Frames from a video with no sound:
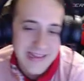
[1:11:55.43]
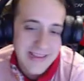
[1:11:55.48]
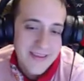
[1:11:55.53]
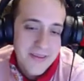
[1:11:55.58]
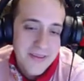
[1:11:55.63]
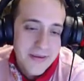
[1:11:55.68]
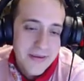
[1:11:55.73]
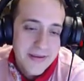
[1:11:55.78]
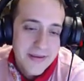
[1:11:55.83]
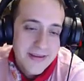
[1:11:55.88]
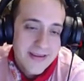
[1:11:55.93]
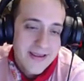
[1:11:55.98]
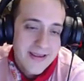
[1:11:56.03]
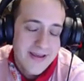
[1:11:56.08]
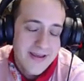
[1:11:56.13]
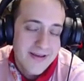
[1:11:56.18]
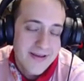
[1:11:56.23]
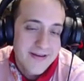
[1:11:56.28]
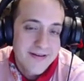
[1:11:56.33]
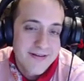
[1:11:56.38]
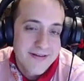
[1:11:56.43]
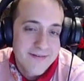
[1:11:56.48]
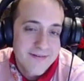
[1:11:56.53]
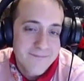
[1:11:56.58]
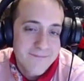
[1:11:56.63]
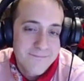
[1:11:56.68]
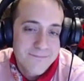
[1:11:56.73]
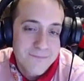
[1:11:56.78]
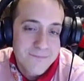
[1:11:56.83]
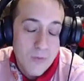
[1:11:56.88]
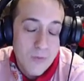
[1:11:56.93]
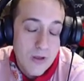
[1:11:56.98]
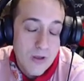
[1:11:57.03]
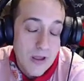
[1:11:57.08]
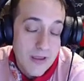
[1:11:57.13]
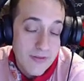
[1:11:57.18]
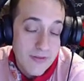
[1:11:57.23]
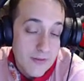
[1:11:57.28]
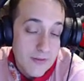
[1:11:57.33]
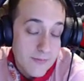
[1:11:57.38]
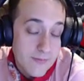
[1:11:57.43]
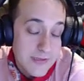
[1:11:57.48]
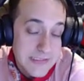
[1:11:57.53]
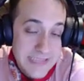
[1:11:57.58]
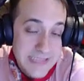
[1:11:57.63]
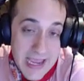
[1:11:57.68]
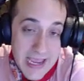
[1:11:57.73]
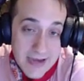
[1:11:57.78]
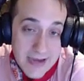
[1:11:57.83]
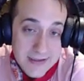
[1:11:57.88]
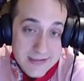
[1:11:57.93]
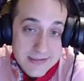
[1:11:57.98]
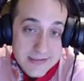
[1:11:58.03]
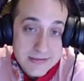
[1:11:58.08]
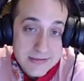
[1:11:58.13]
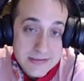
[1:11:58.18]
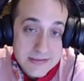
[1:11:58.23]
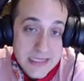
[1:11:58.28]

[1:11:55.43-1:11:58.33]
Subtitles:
I'm kidding. Well, I mean, tax.